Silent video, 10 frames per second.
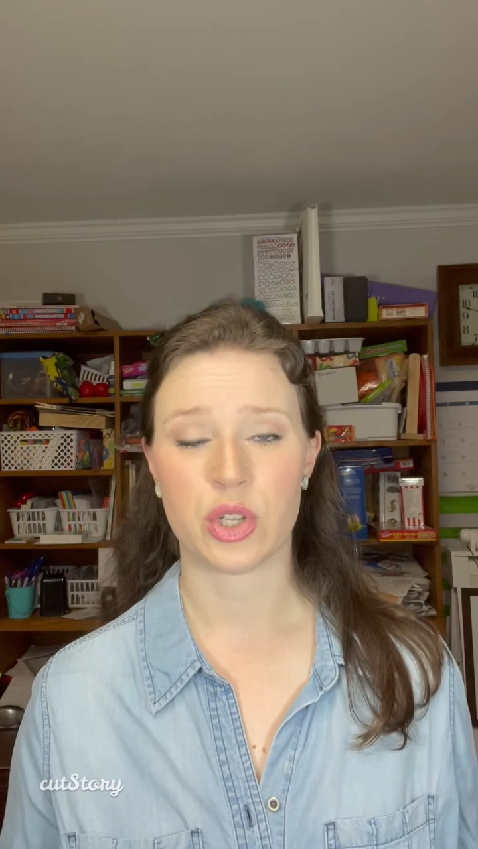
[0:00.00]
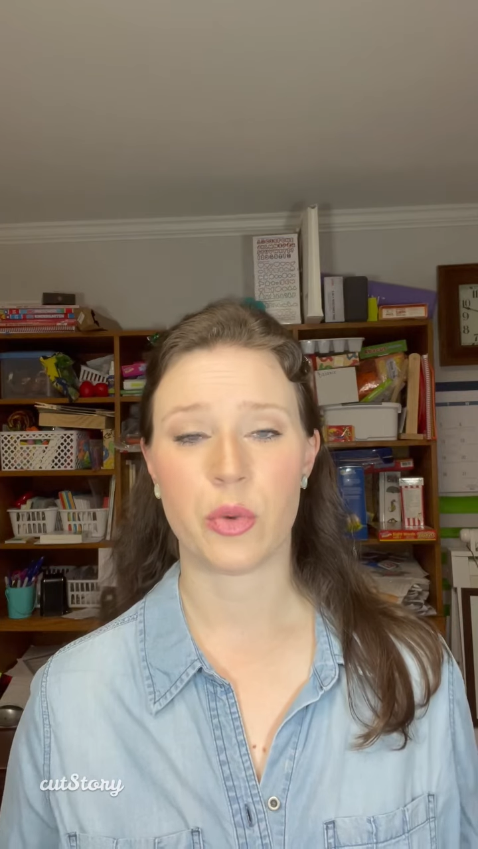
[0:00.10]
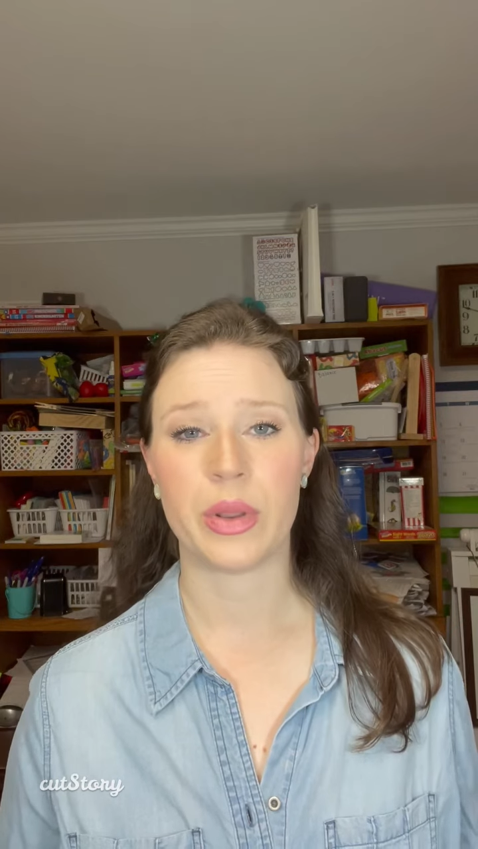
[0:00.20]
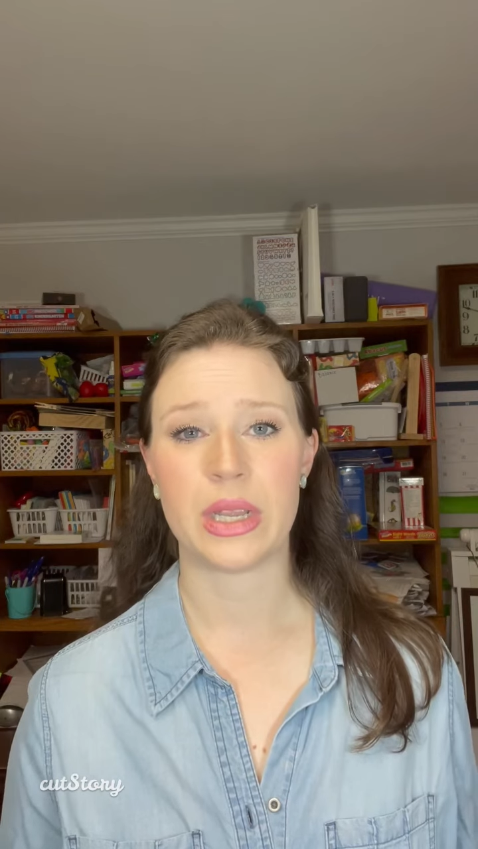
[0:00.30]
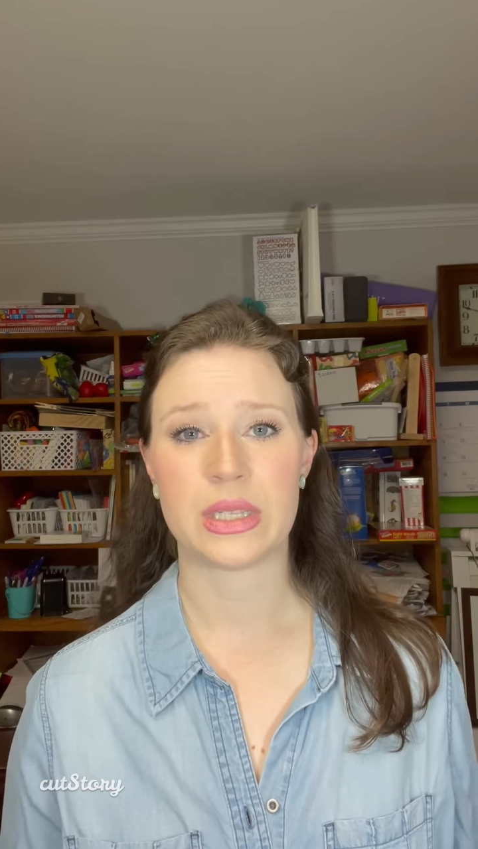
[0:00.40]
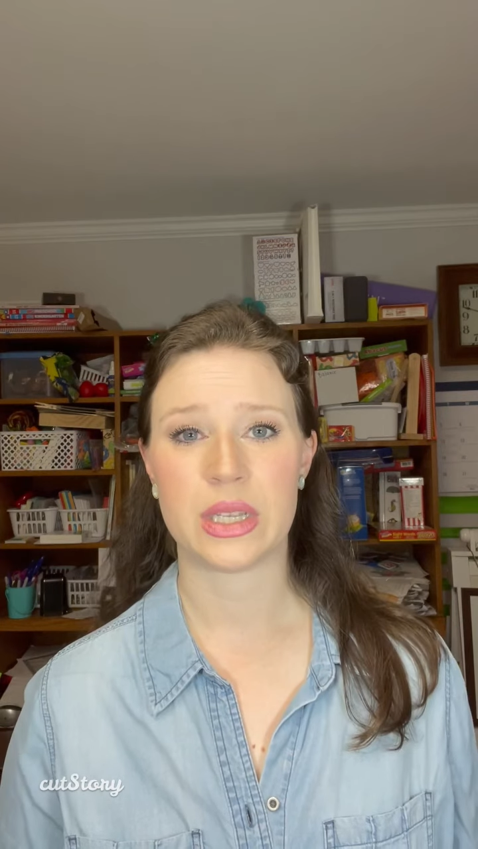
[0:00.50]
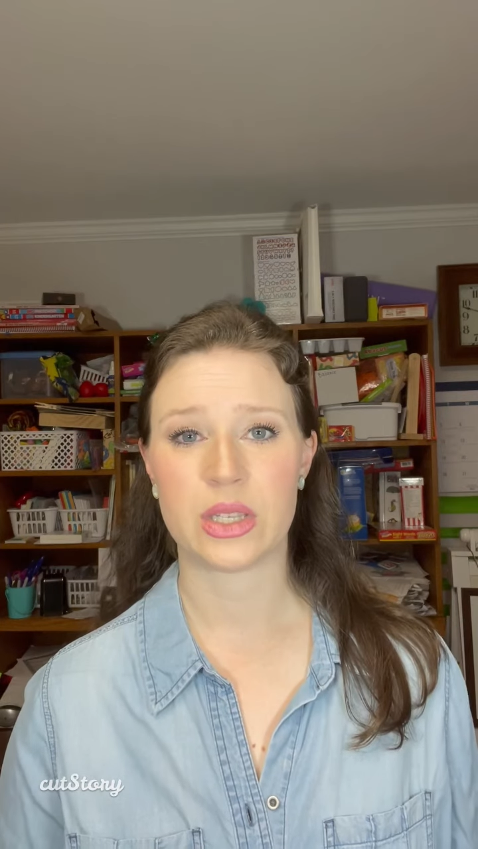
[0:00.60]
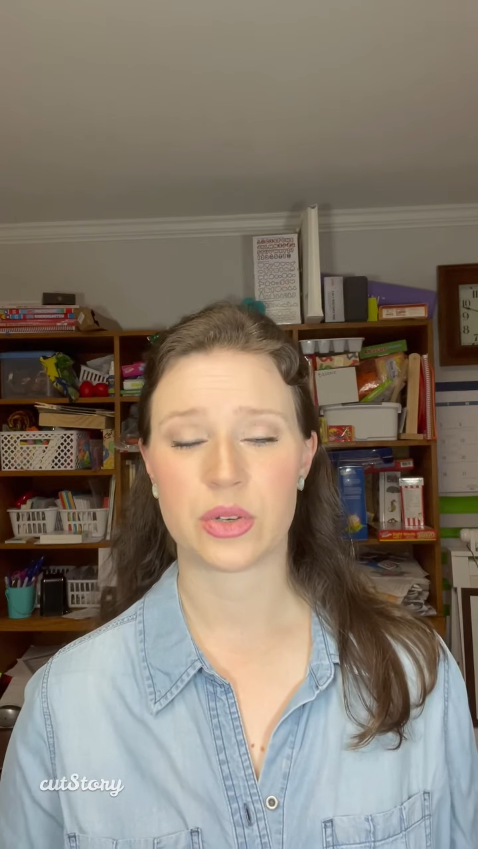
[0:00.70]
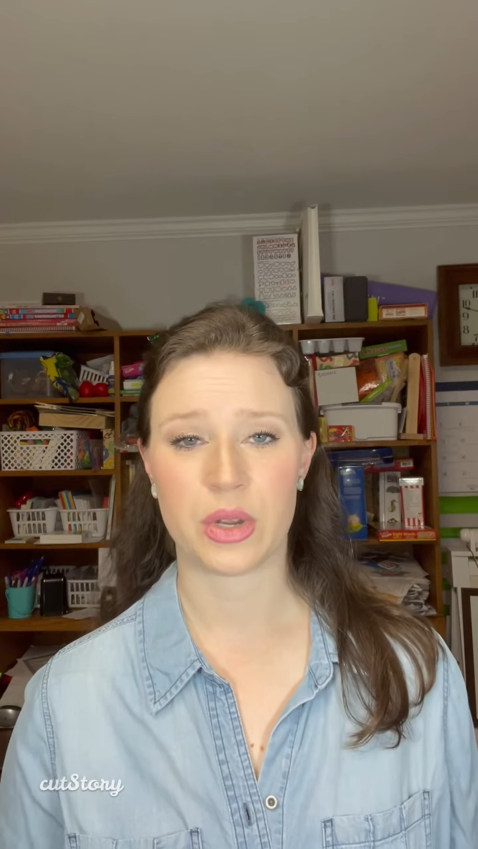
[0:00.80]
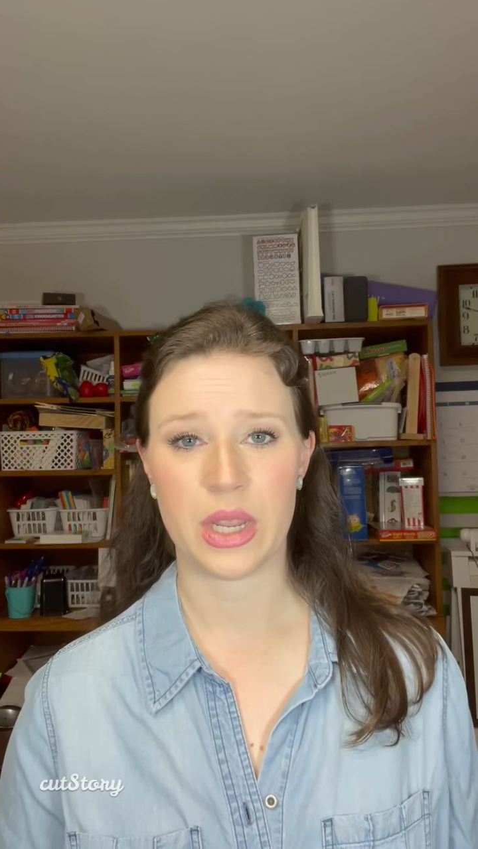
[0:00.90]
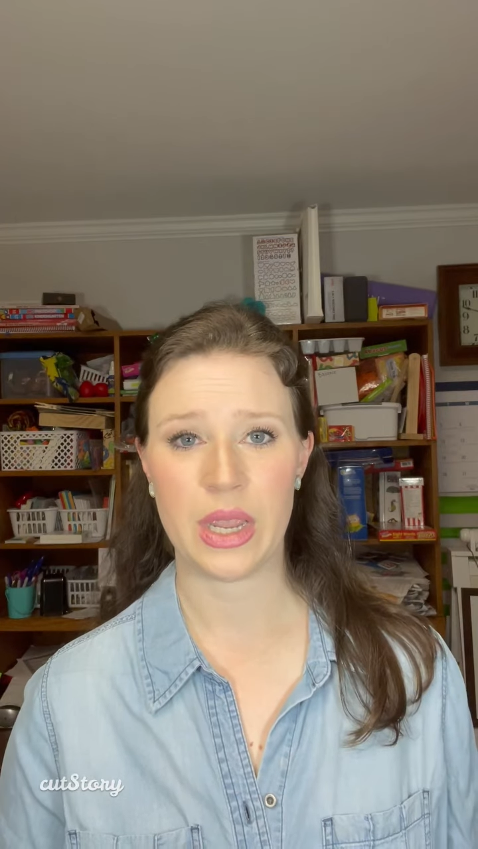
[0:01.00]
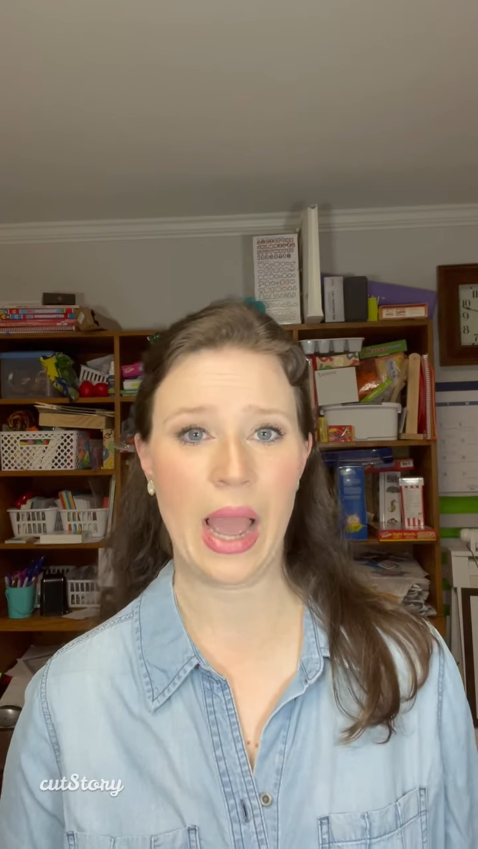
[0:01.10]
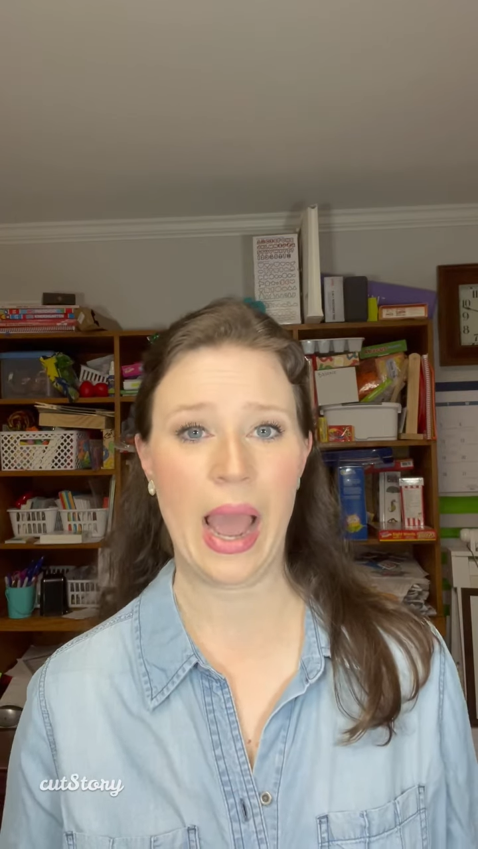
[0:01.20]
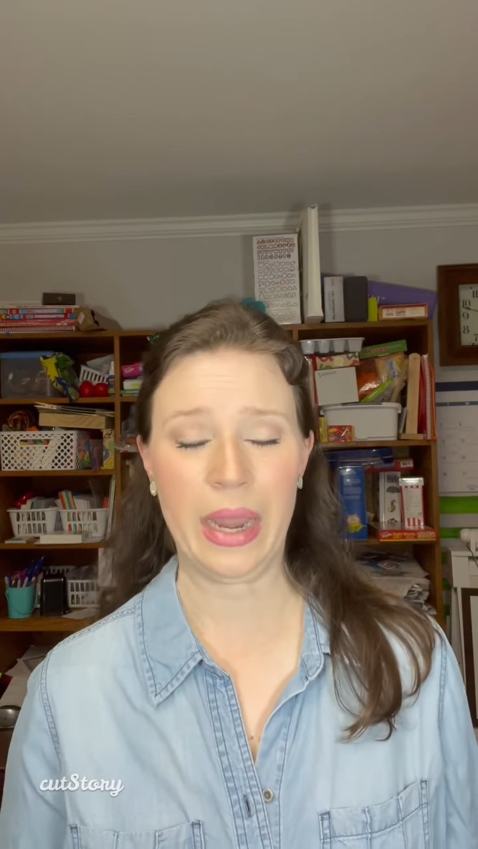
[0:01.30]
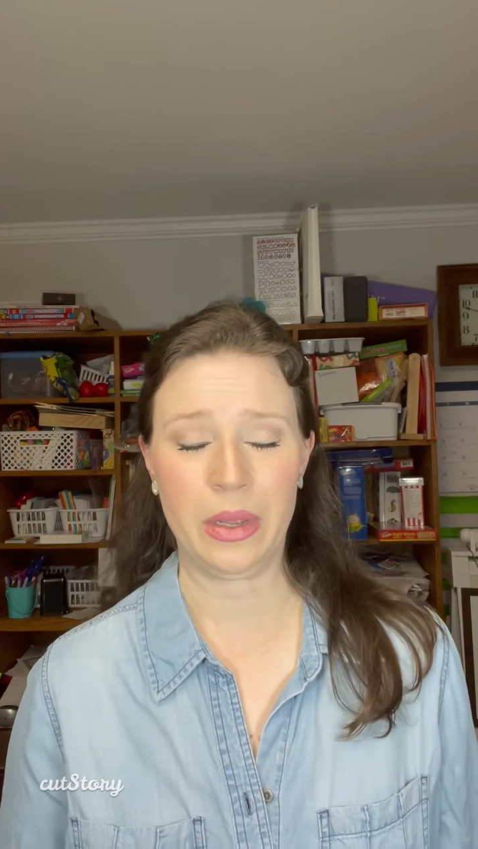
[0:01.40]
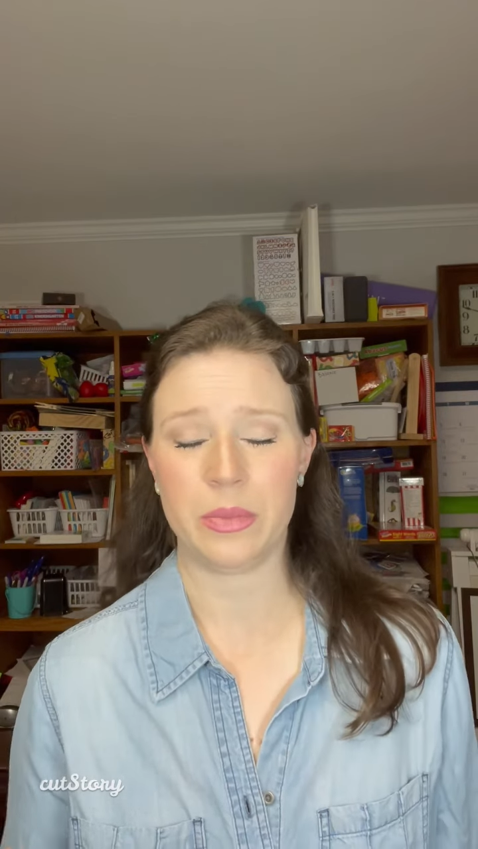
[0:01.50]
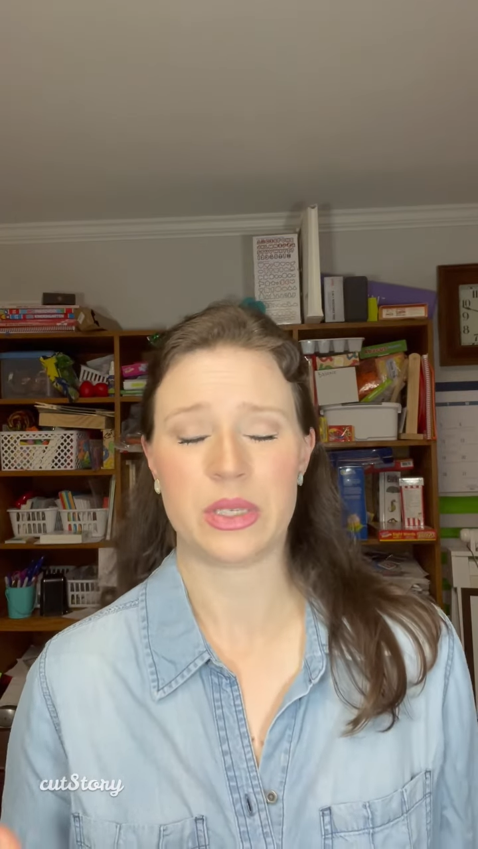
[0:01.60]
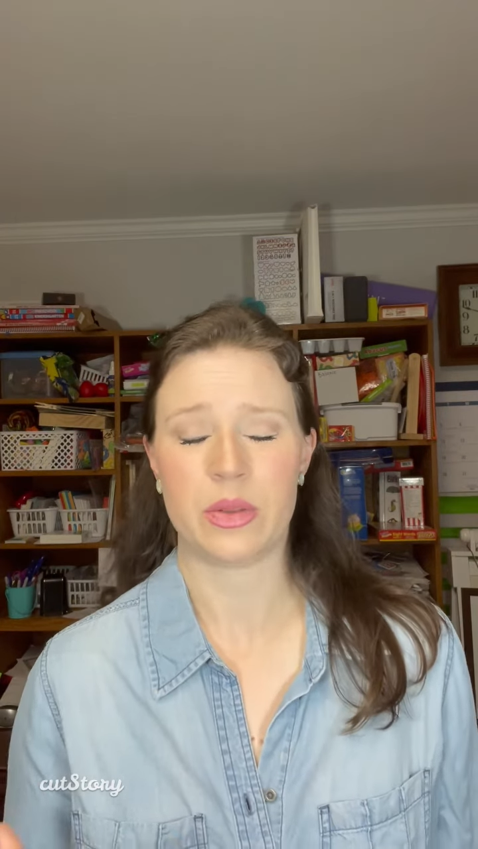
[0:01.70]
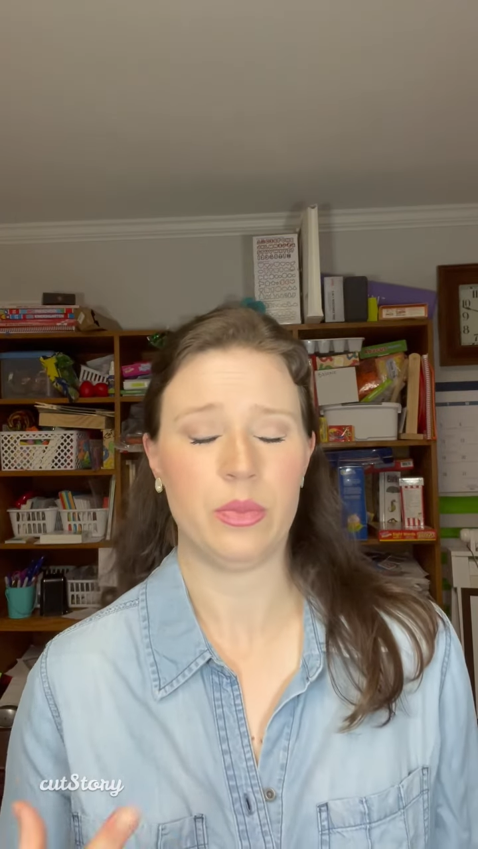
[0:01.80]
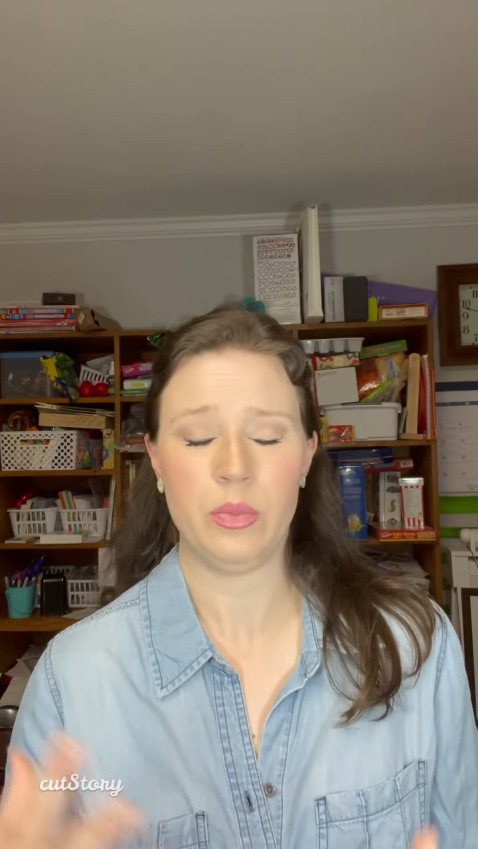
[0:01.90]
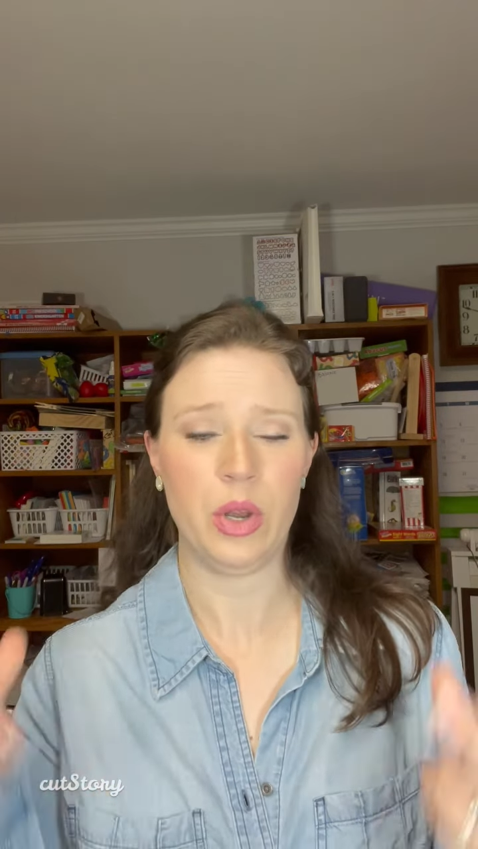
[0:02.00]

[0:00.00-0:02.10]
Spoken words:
so many sensory items to,